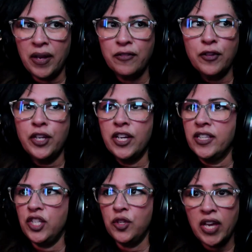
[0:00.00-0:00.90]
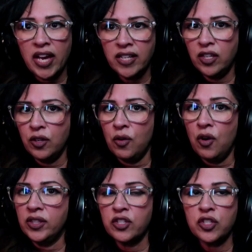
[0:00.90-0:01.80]
pedophilia, then you get,
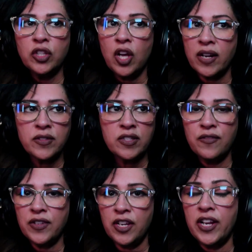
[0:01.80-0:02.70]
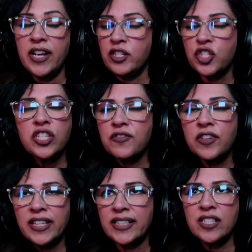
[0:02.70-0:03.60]
there's a lot of stuff in here. And I just
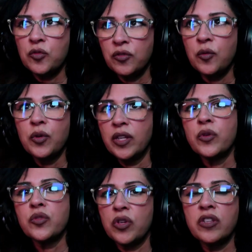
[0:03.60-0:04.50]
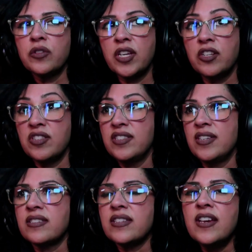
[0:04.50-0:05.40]
felt like this movie really was one of those kitchen
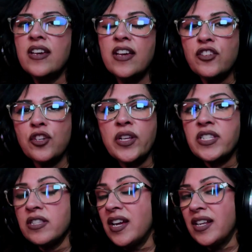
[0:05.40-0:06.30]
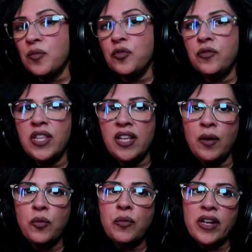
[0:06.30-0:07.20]
sinks. So it's not a movie that
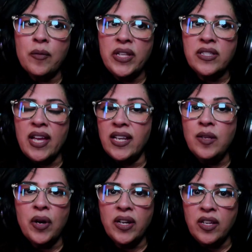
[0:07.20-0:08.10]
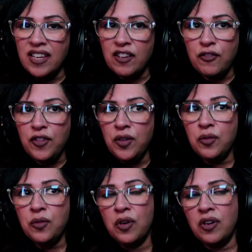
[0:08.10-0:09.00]
I would recommend to anybody. If
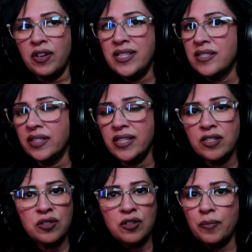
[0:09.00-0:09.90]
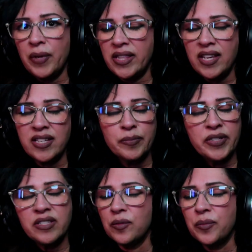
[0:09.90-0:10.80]
you are easily disturbed by things,
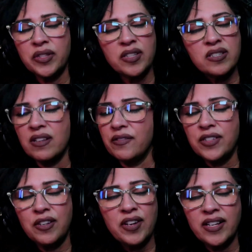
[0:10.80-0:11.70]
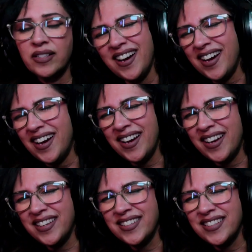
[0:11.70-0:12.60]
please don't put this stuff in your head.
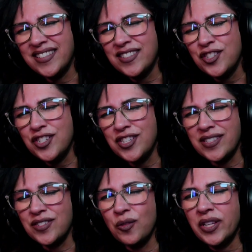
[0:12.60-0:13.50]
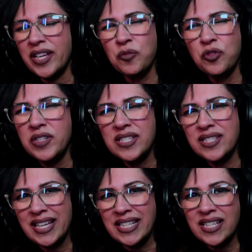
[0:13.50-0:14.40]
I just don't like
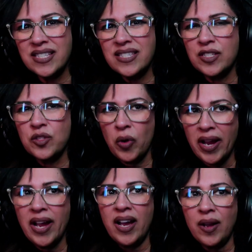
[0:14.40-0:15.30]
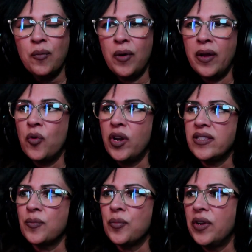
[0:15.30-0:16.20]
movies like this, is why I
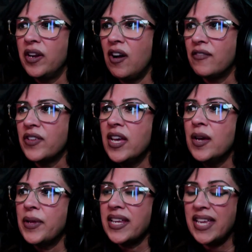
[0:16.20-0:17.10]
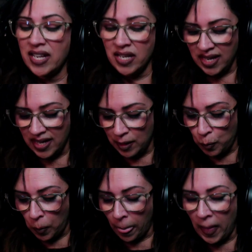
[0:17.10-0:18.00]
wanted to put it off. But again,
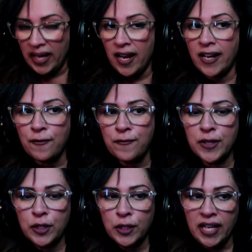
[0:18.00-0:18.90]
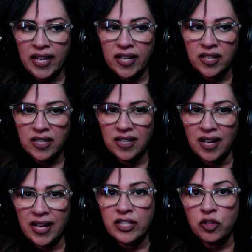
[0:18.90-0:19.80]
I kind of feel like
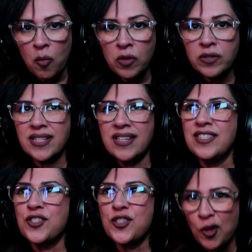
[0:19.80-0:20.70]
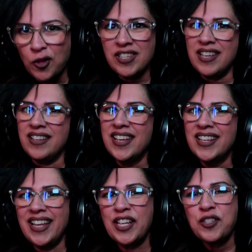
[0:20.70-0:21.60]
it's almost insulting.
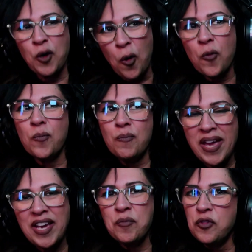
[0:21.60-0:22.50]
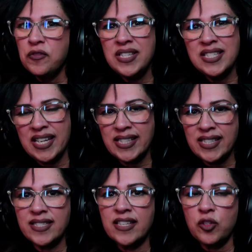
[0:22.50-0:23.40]
Like, don't make movies
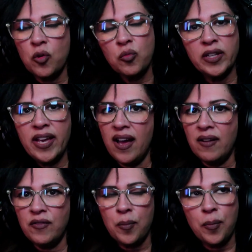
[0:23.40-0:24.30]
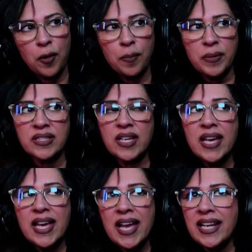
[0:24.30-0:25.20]
like this that don't really have a purpose.
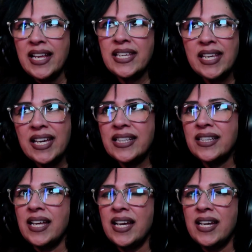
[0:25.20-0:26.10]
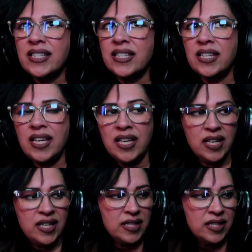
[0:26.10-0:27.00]
And I get that
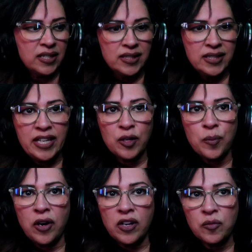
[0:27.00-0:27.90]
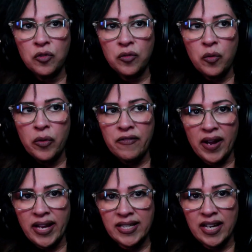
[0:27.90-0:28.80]
in the later part of the movie, we
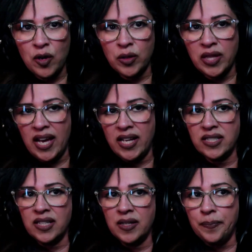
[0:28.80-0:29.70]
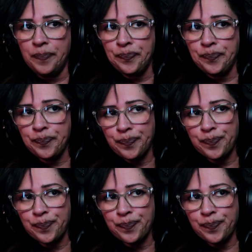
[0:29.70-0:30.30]
find out that, the